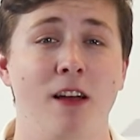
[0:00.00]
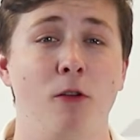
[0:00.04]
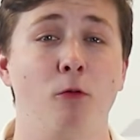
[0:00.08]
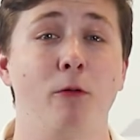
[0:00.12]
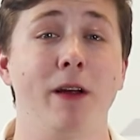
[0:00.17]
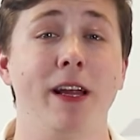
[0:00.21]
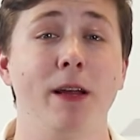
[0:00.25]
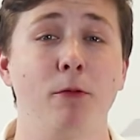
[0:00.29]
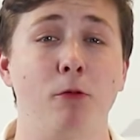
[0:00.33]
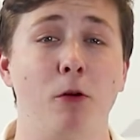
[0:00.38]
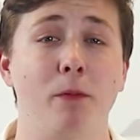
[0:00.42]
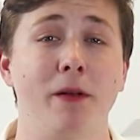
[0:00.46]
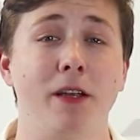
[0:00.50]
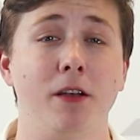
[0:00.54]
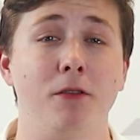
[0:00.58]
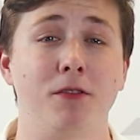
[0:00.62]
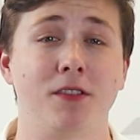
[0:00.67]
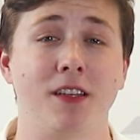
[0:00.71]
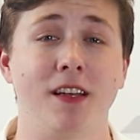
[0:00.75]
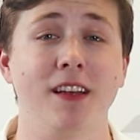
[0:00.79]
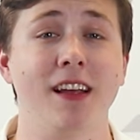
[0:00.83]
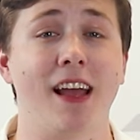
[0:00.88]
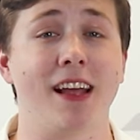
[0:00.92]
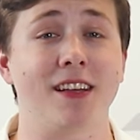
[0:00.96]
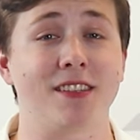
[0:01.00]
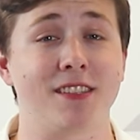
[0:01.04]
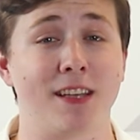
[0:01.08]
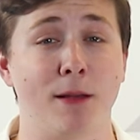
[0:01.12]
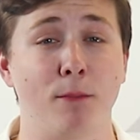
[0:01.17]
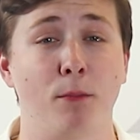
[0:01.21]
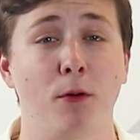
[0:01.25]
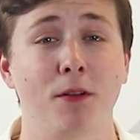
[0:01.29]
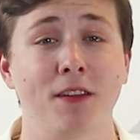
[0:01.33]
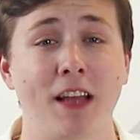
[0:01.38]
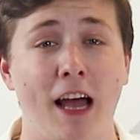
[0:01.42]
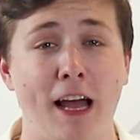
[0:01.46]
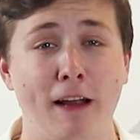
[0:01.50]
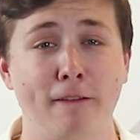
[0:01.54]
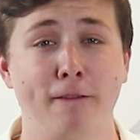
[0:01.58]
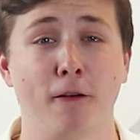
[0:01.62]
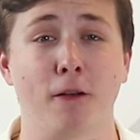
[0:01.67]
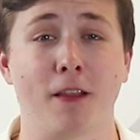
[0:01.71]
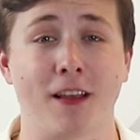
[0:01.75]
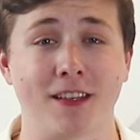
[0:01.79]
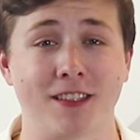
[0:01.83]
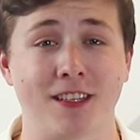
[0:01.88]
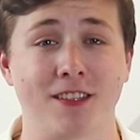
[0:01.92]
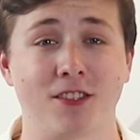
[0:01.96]
We will be using a simple dye
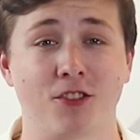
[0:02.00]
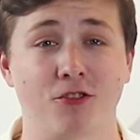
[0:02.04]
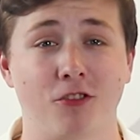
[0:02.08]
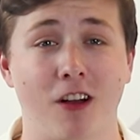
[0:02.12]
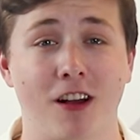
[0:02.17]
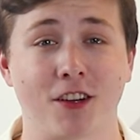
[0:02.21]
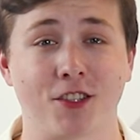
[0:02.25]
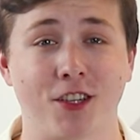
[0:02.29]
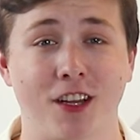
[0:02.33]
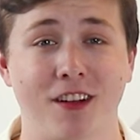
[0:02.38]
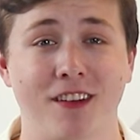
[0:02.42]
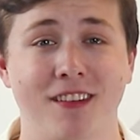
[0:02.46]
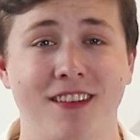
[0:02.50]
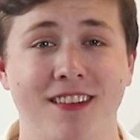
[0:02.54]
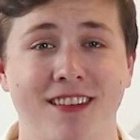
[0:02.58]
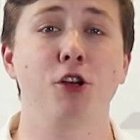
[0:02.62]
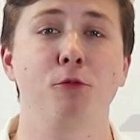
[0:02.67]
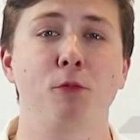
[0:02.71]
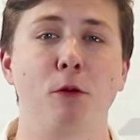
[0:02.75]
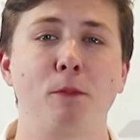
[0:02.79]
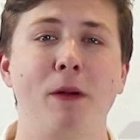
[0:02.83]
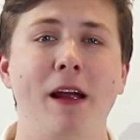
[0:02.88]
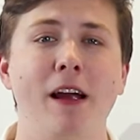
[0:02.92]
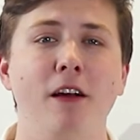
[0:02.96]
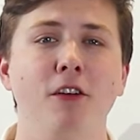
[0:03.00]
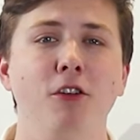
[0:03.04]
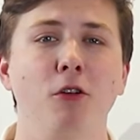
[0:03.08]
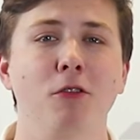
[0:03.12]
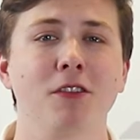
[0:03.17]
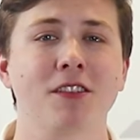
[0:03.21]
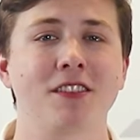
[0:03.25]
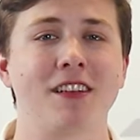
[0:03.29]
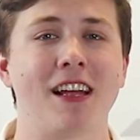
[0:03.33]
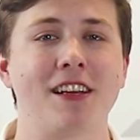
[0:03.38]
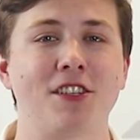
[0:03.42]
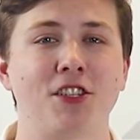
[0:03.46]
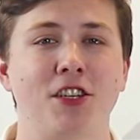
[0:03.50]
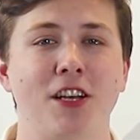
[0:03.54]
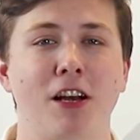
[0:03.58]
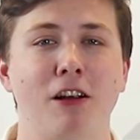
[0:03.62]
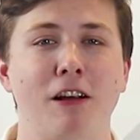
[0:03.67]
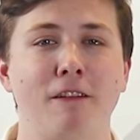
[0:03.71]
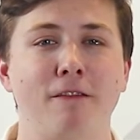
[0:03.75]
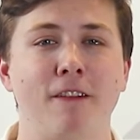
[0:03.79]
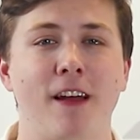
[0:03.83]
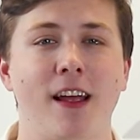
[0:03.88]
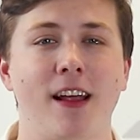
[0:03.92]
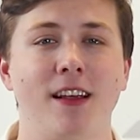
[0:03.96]
for this instruction. To prepare your
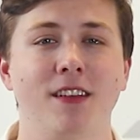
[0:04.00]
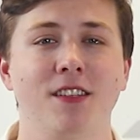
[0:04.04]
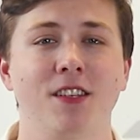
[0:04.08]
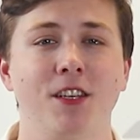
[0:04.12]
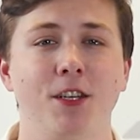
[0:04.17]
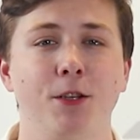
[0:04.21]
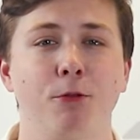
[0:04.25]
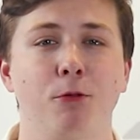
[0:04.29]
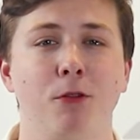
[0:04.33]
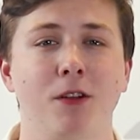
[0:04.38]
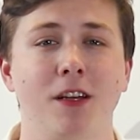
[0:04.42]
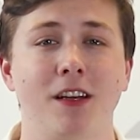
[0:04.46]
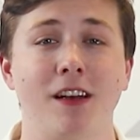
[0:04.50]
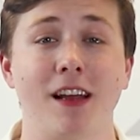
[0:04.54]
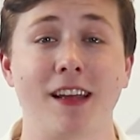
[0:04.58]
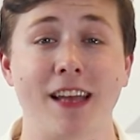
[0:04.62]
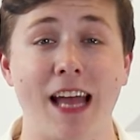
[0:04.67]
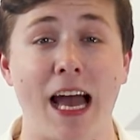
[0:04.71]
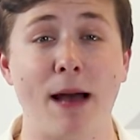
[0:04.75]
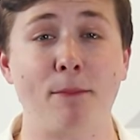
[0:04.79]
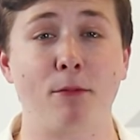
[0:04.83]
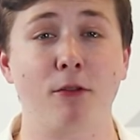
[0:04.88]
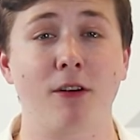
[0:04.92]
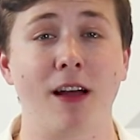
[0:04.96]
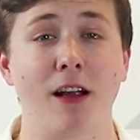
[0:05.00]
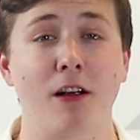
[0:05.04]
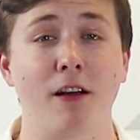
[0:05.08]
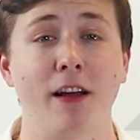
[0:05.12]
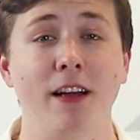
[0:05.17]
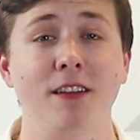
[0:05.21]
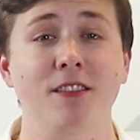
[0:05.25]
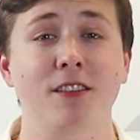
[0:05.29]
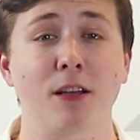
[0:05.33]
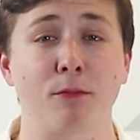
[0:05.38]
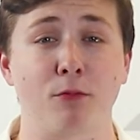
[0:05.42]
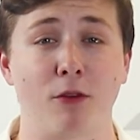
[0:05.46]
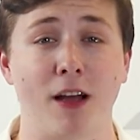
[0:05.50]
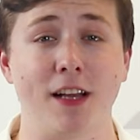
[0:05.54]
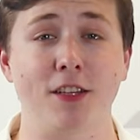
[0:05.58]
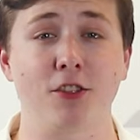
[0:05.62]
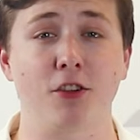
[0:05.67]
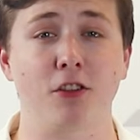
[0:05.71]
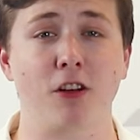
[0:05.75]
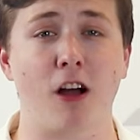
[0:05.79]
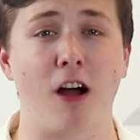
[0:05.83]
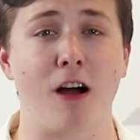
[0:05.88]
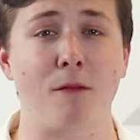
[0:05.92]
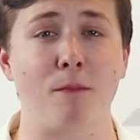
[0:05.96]
stationary phase, you will need a capillary to
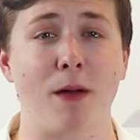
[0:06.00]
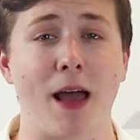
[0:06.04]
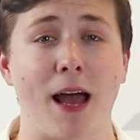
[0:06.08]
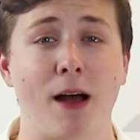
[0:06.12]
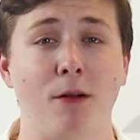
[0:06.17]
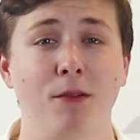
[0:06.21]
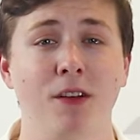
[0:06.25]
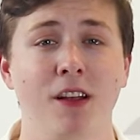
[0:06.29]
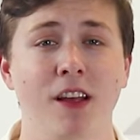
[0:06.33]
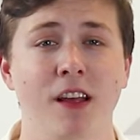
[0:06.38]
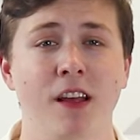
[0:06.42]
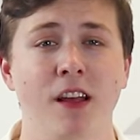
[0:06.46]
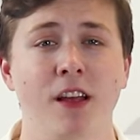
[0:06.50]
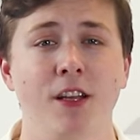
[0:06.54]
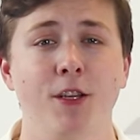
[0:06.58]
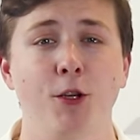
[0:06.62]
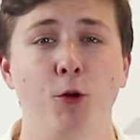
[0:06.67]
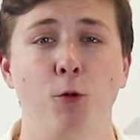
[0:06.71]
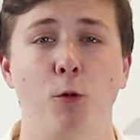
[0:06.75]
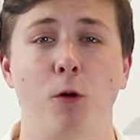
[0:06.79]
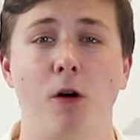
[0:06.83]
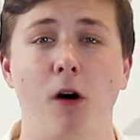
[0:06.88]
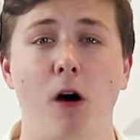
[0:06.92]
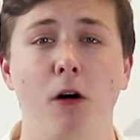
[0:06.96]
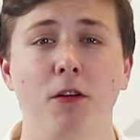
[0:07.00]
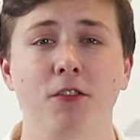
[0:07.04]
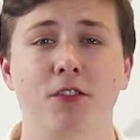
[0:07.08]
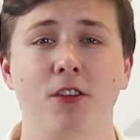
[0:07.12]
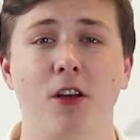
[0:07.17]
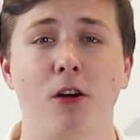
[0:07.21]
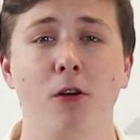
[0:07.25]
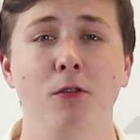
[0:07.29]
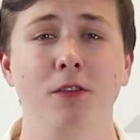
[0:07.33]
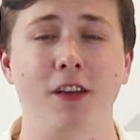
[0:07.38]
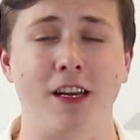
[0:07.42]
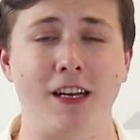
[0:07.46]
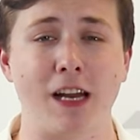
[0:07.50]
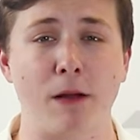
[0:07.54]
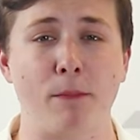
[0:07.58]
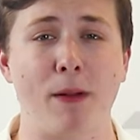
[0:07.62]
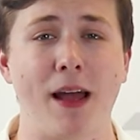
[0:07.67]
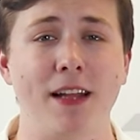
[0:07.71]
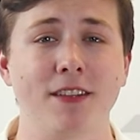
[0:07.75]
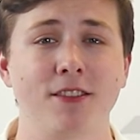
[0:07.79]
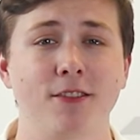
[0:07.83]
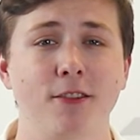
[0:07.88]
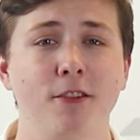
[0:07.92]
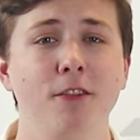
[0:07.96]
place your compound. You will also need a
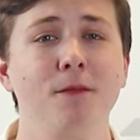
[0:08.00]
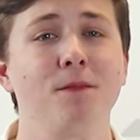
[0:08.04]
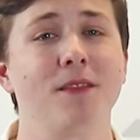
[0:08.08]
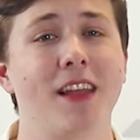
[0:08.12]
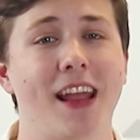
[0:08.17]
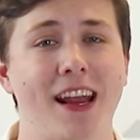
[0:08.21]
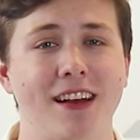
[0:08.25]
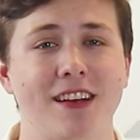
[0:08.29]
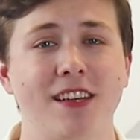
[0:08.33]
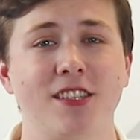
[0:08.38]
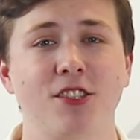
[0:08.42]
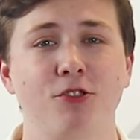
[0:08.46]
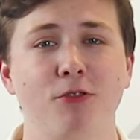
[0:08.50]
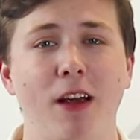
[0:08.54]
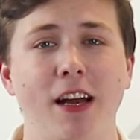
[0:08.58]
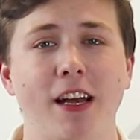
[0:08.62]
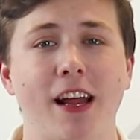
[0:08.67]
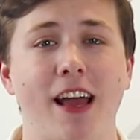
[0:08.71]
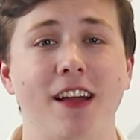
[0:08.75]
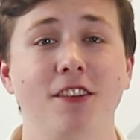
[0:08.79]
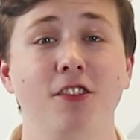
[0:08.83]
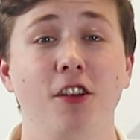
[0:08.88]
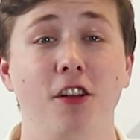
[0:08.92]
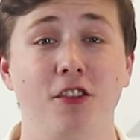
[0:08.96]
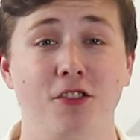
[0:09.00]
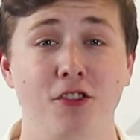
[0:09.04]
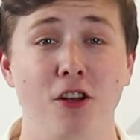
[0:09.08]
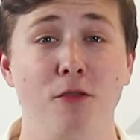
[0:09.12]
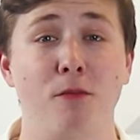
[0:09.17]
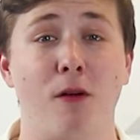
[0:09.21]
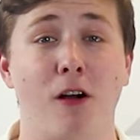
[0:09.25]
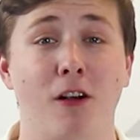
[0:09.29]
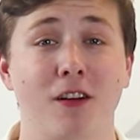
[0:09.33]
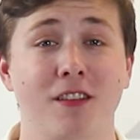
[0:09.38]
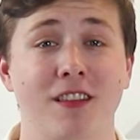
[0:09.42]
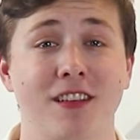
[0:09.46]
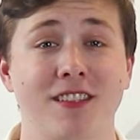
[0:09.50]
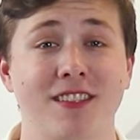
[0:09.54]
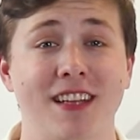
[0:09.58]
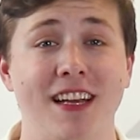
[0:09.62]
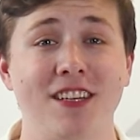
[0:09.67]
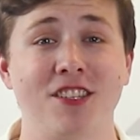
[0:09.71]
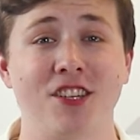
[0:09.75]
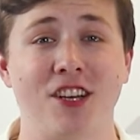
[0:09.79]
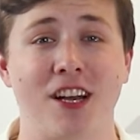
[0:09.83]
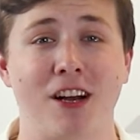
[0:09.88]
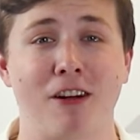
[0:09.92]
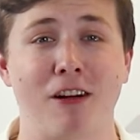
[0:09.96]
pencil and a straight edge to mark the
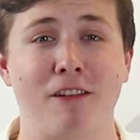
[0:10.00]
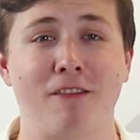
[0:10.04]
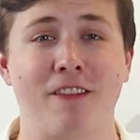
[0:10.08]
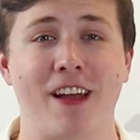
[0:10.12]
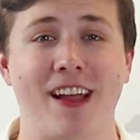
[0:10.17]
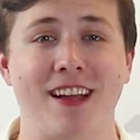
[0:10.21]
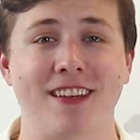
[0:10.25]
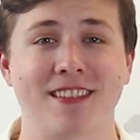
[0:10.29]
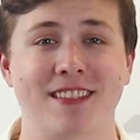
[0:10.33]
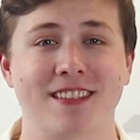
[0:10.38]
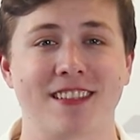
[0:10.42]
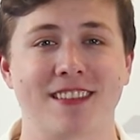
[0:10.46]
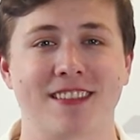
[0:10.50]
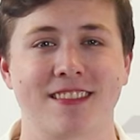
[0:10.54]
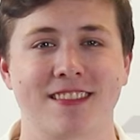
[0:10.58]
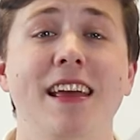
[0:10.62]
stationary phase.